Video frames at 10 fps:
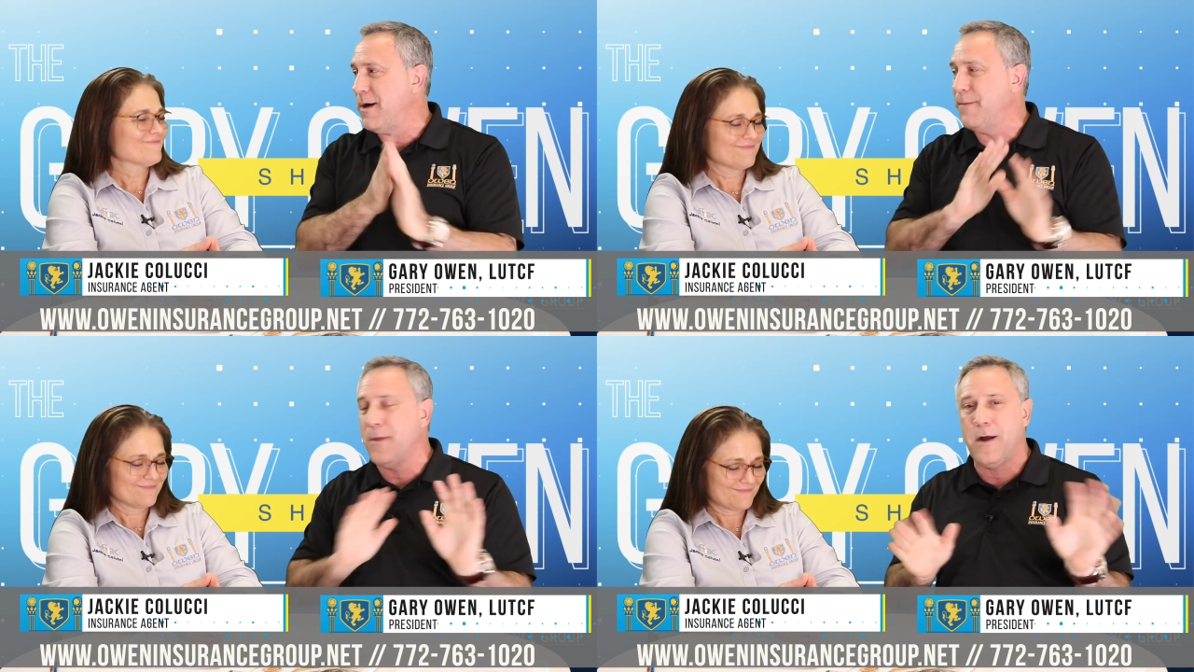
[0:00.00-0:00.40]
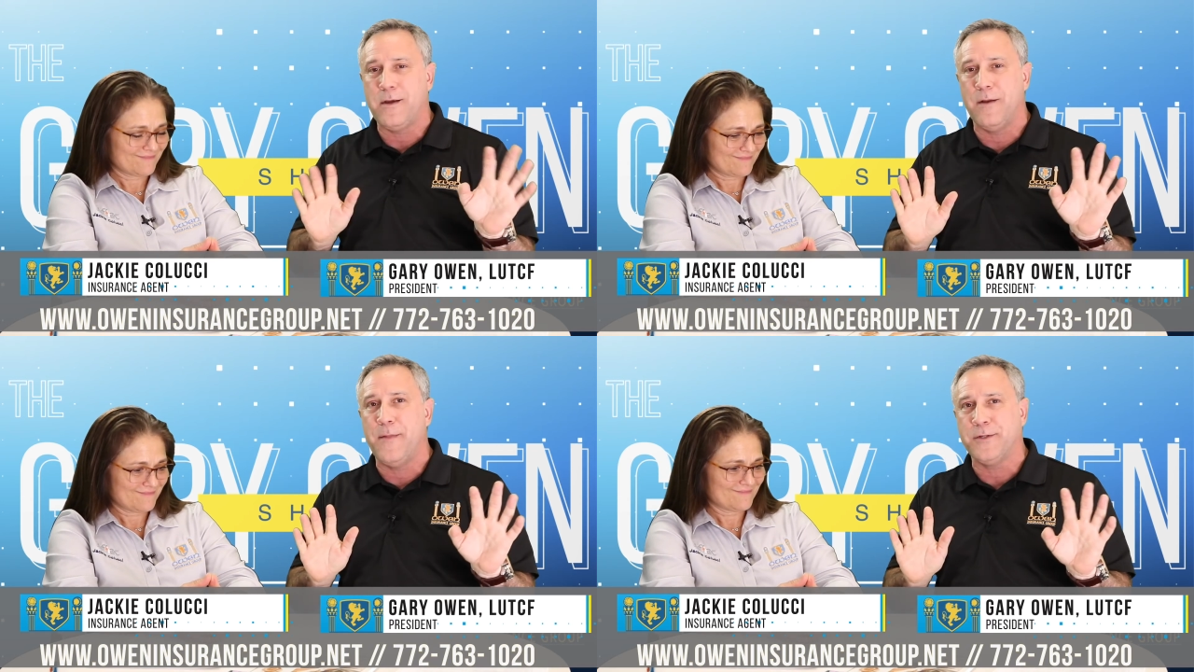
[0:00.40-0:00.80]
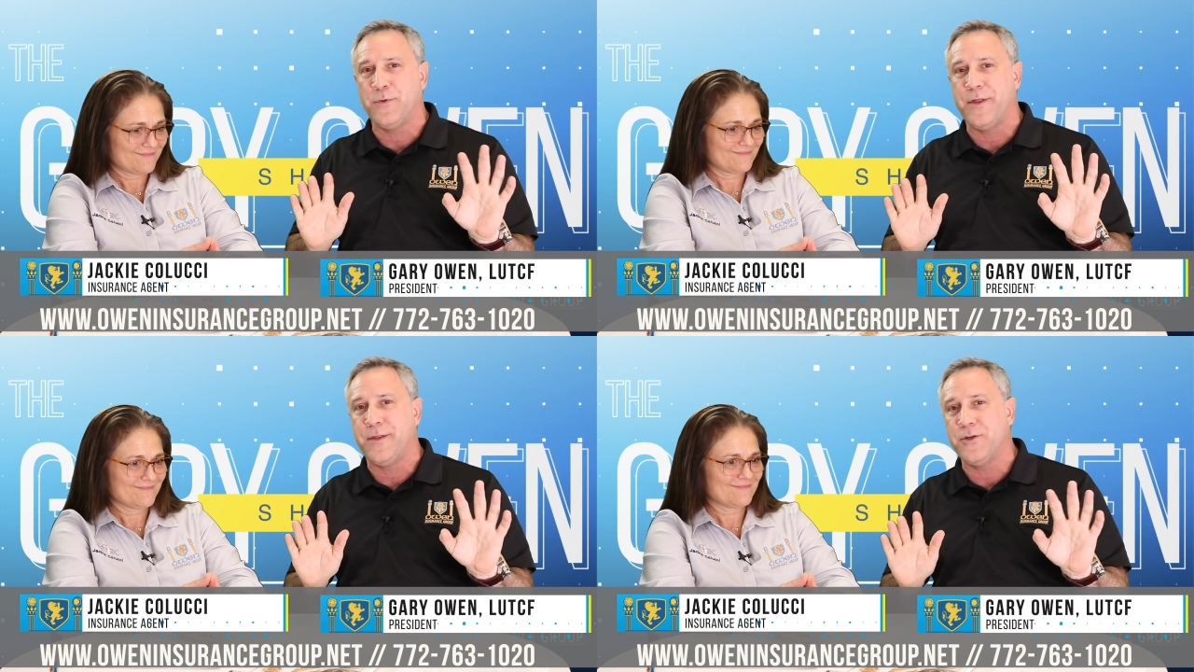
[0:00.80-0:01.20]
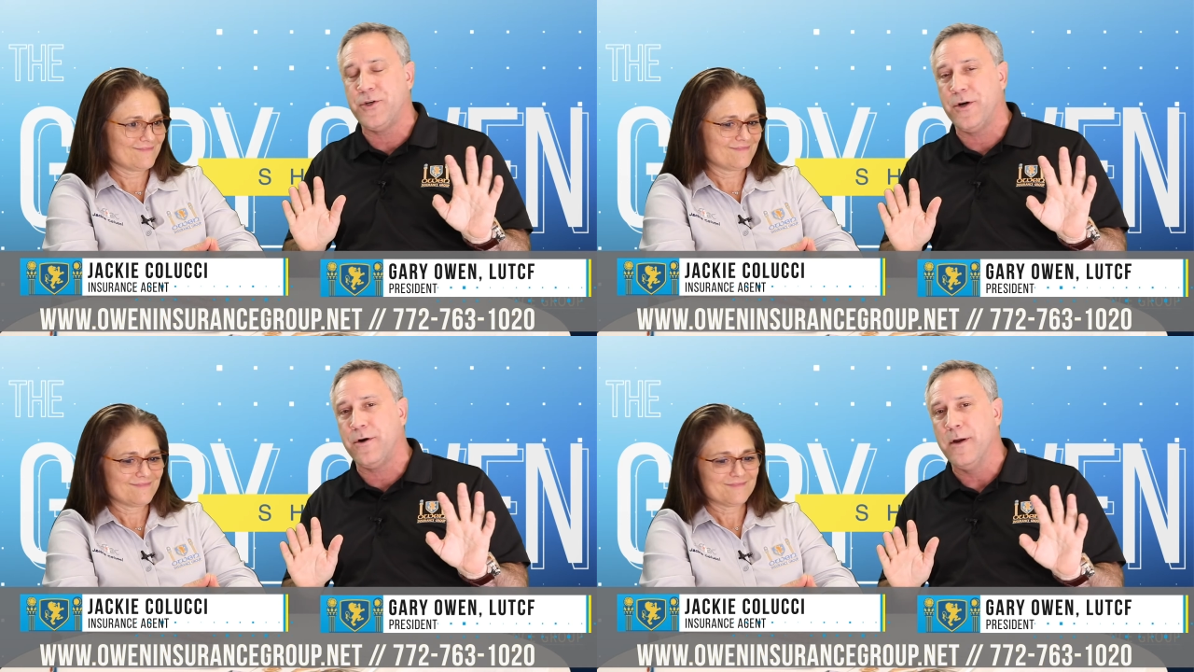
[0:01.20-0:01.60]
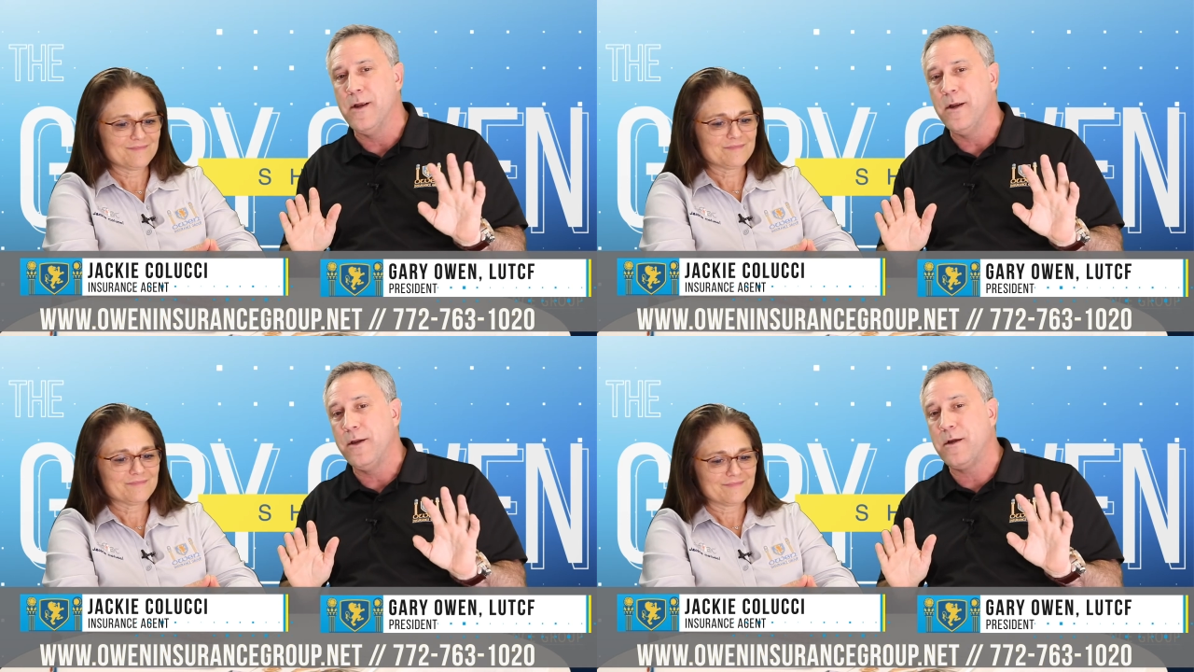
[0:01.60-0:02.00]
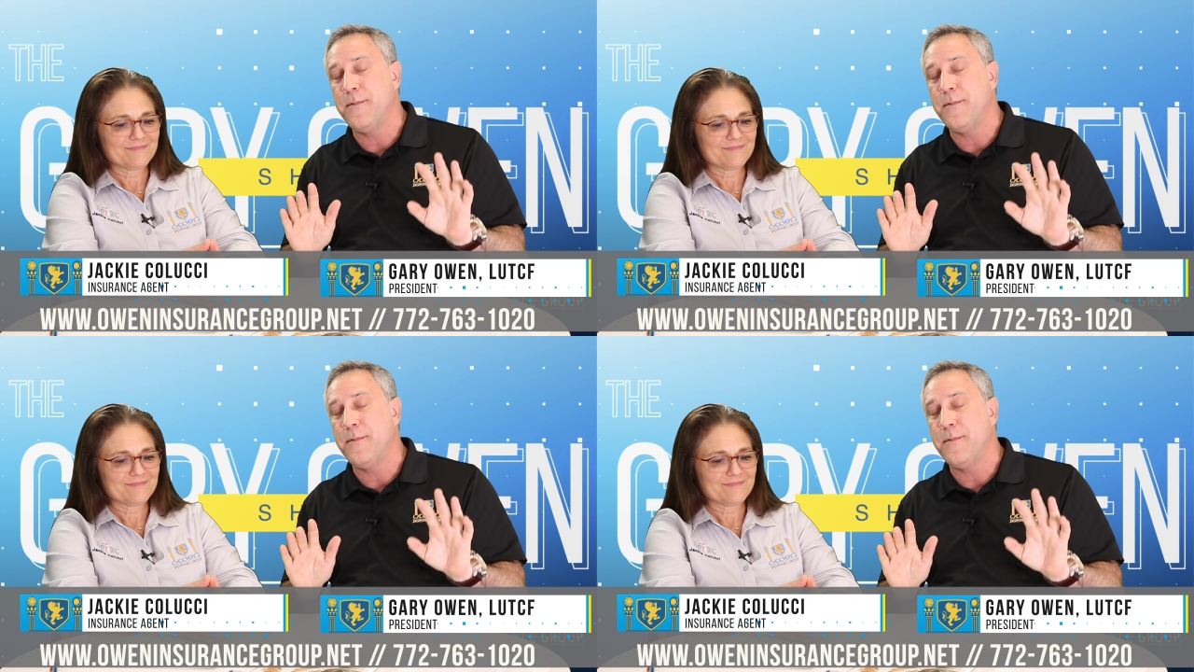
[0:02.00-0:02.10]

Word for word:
Speaker 1: I'm not going to mess with it this year, you